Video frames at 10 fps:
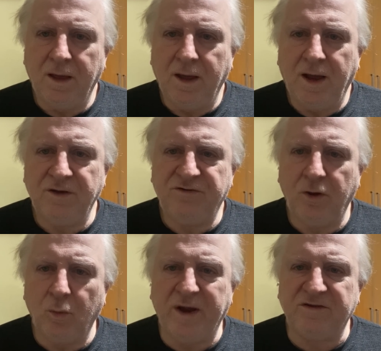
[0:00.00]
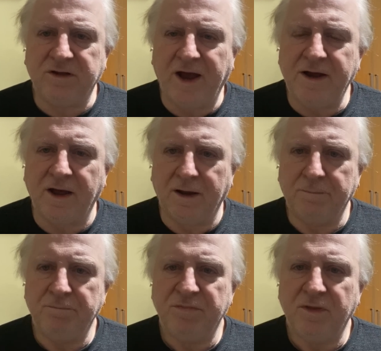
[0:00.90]
And 2 weeks later,
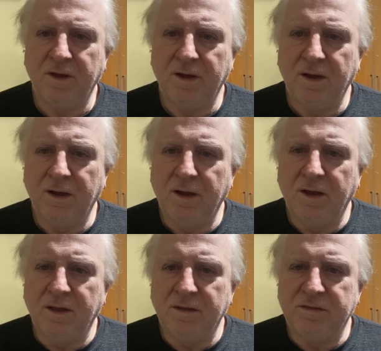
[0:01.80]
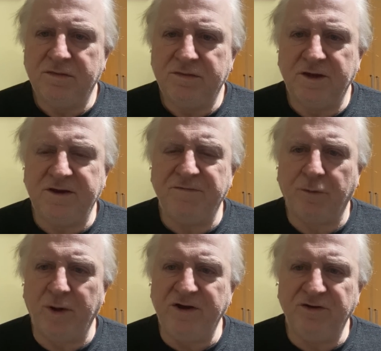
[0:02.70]
the
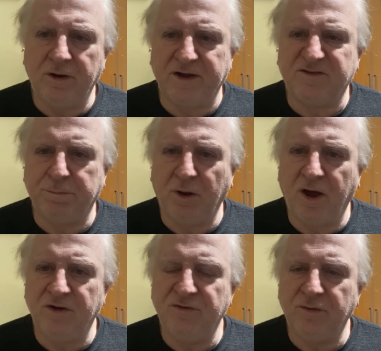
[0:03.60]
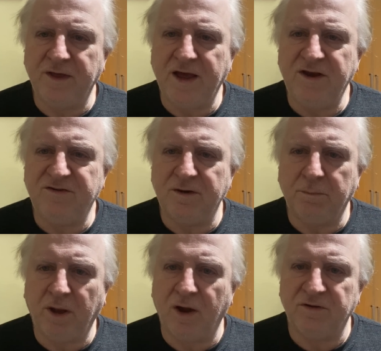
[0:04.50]
differential explodes or the engine
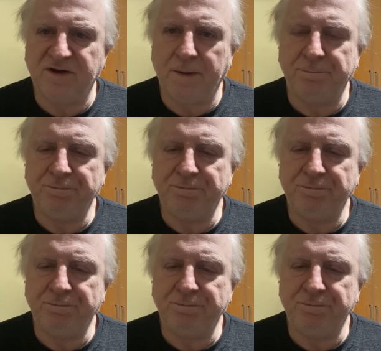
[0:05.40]
blows up.